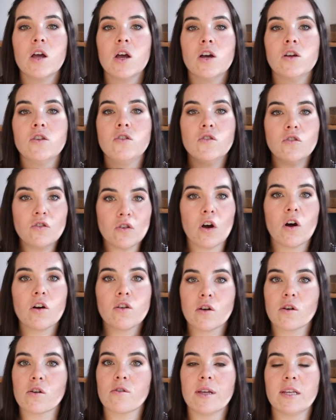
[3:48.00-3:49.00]
You know
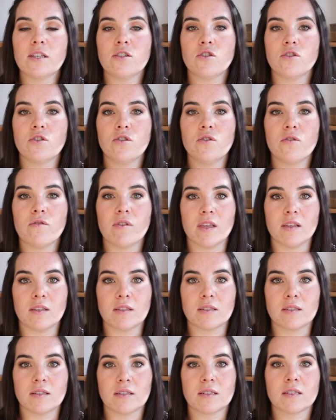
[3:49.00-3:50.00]
you're going to do
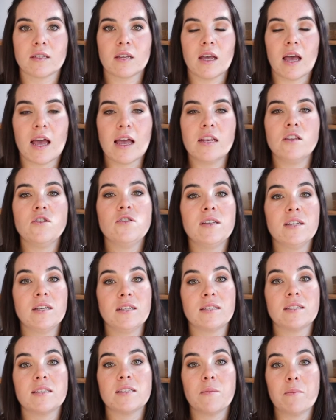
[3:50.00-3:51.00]
this, and
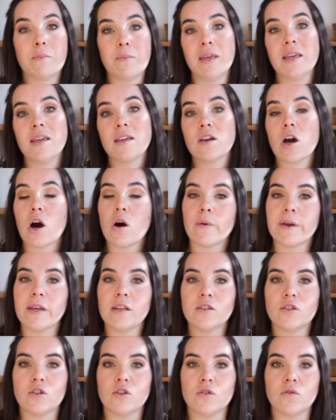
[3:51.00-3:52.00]
it's be
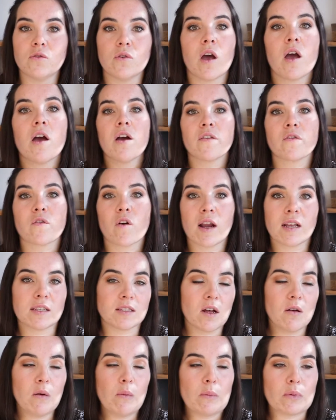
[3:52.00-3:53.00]
going to. For
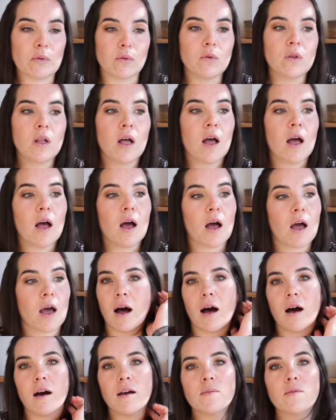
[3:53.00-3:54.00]
example,
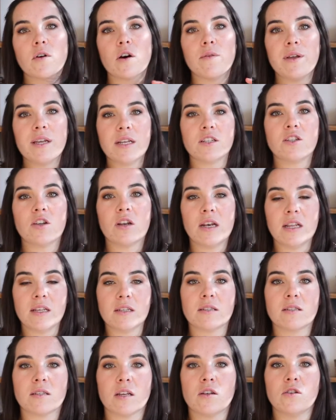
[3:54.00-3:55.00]
I'm going to
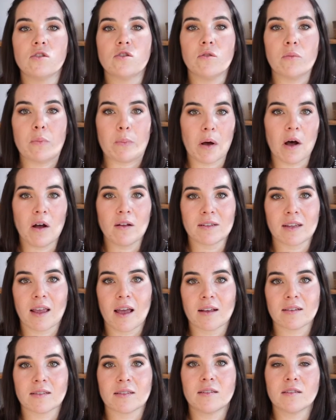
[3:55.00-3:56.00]
listen to
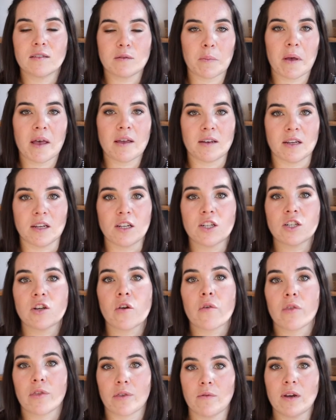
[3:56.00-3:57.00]
podcasts in Spanish
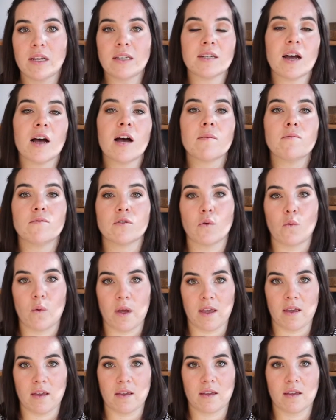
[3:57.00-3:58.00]
3 times a
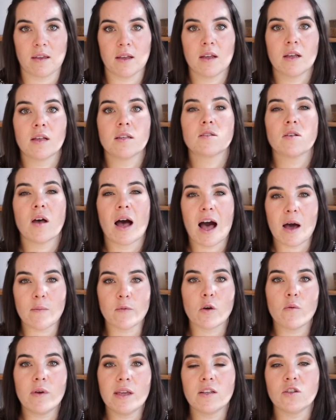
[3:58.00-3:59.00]
week. So I'm
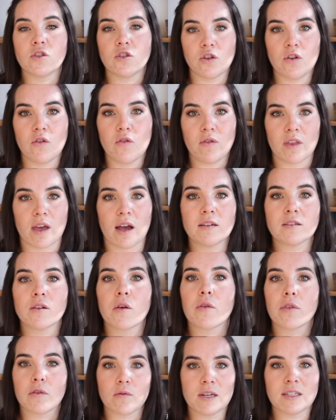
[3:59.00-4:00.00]
going to do that
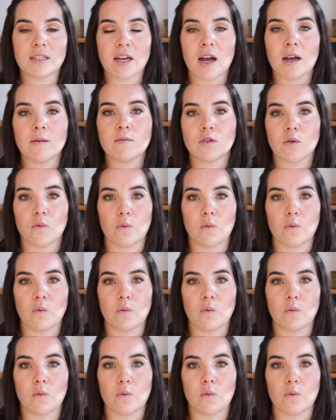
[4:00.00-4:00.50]
3 times a